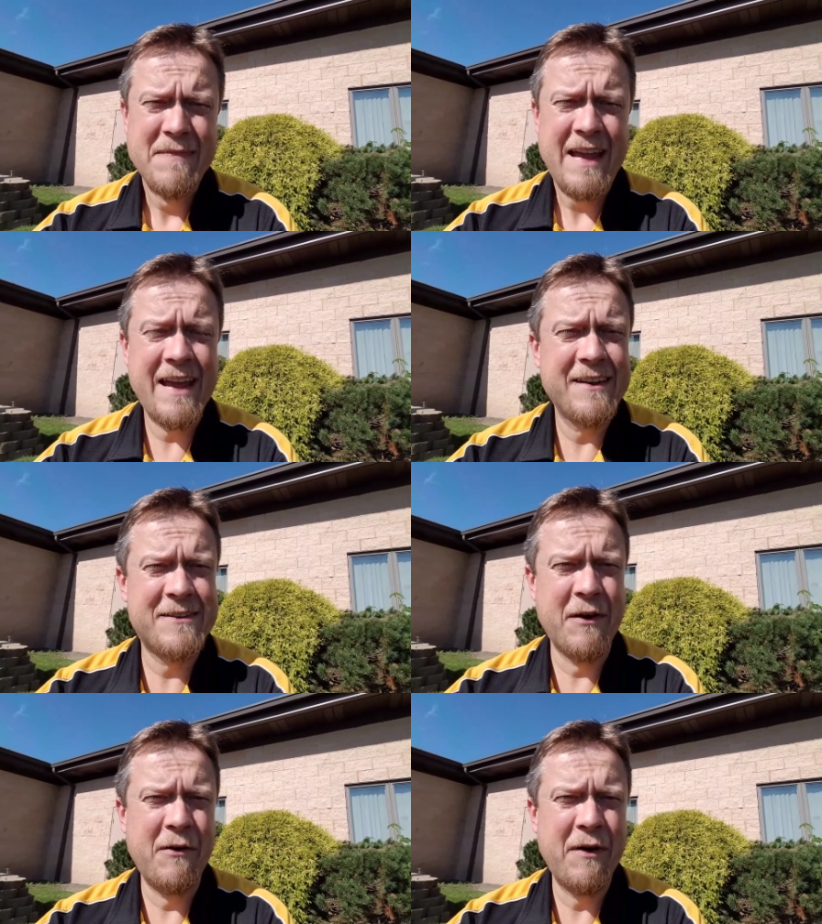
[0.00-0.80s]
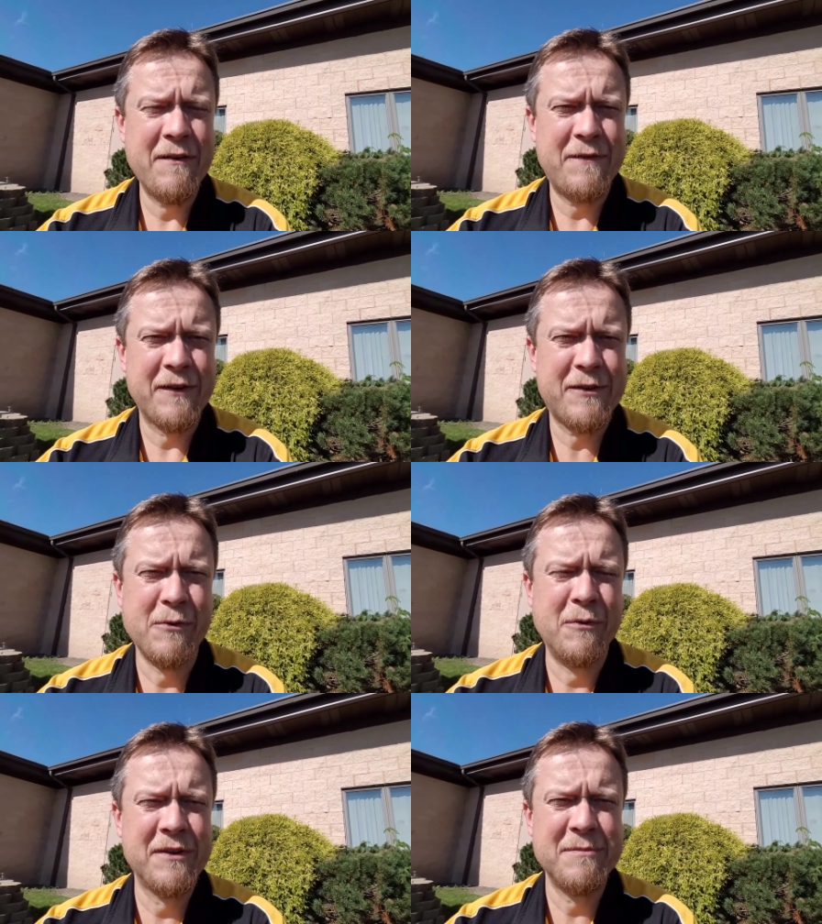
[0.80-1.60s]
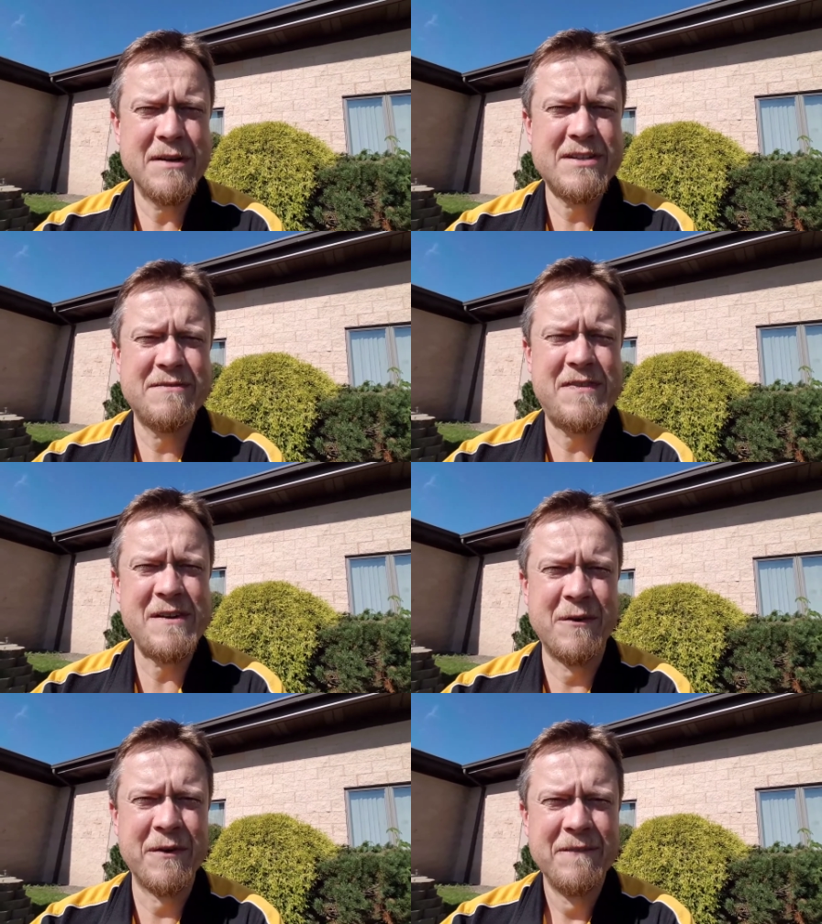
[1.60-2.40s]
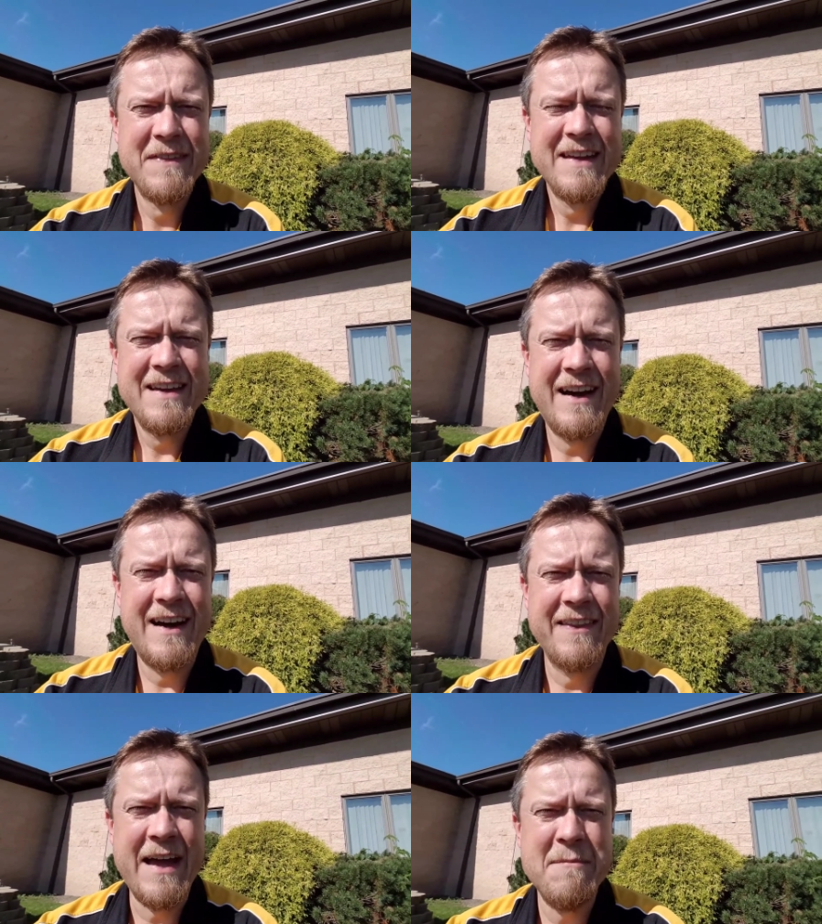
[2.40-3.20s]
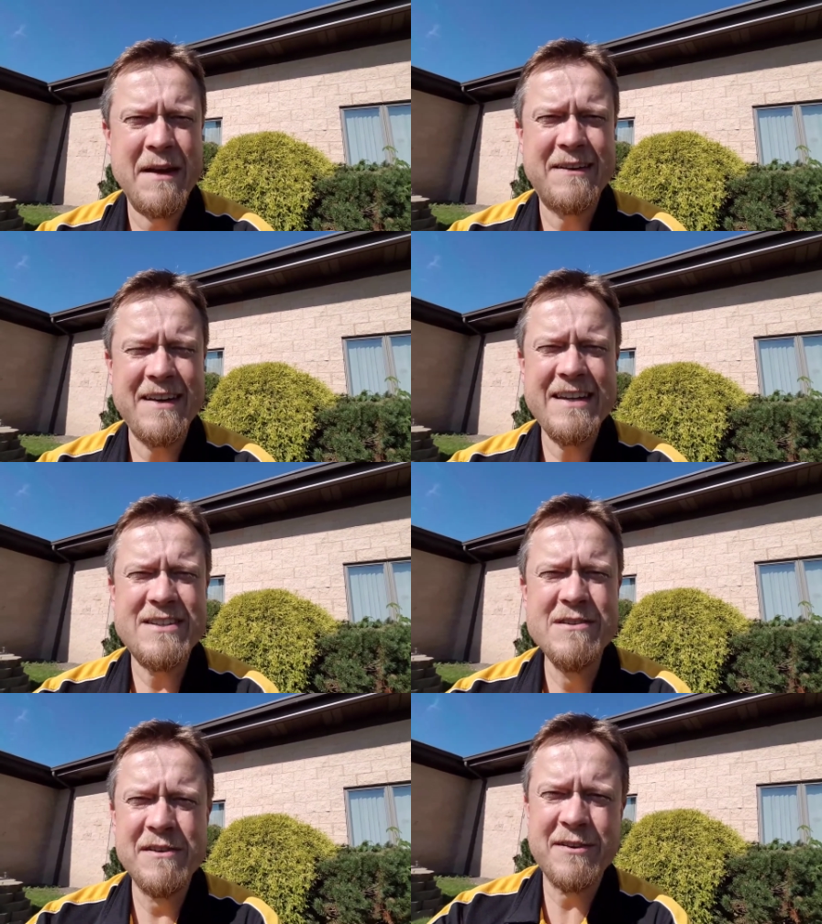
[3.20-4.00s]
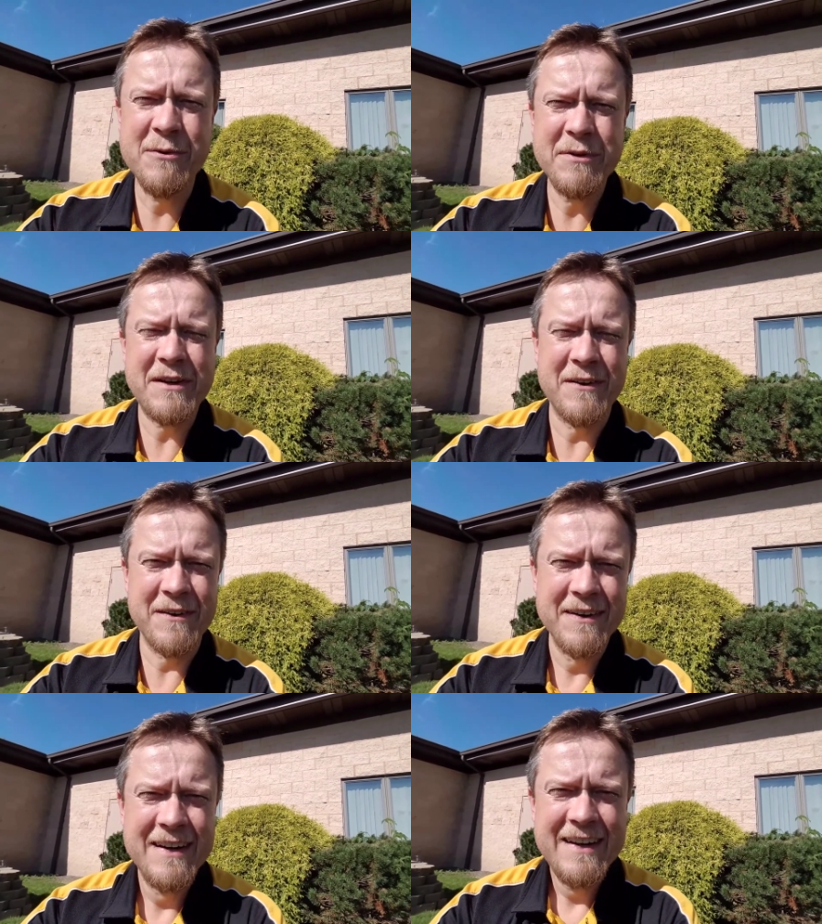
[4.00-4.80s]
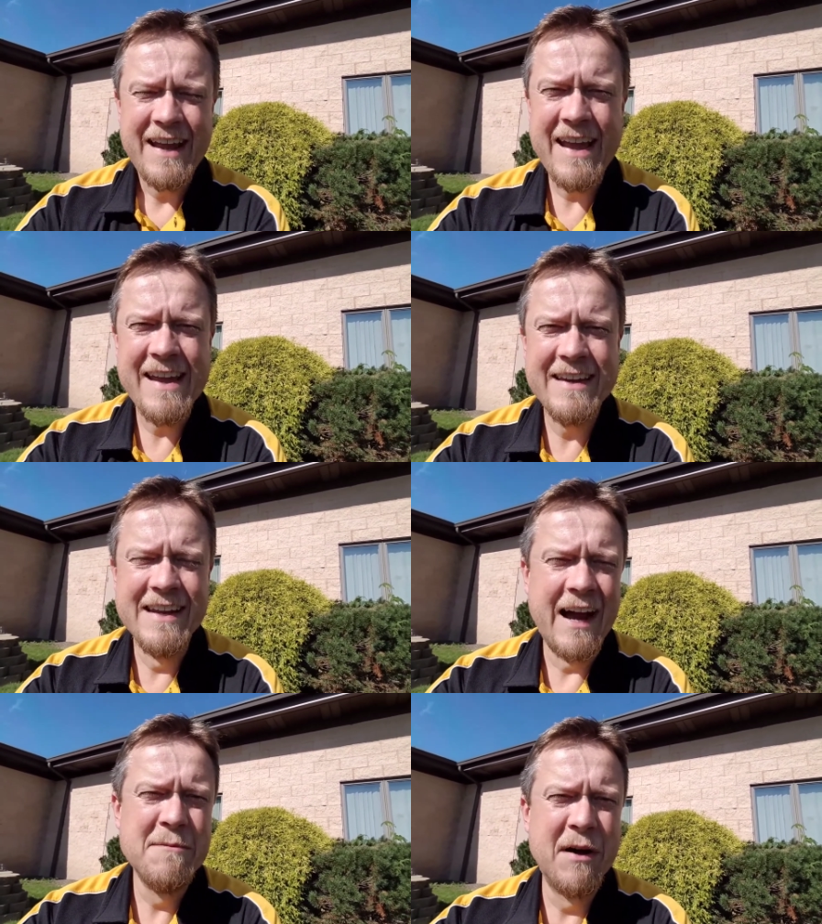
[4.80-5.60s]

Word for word: And so, if a school is a mission field, uh, that makes each new school year a nine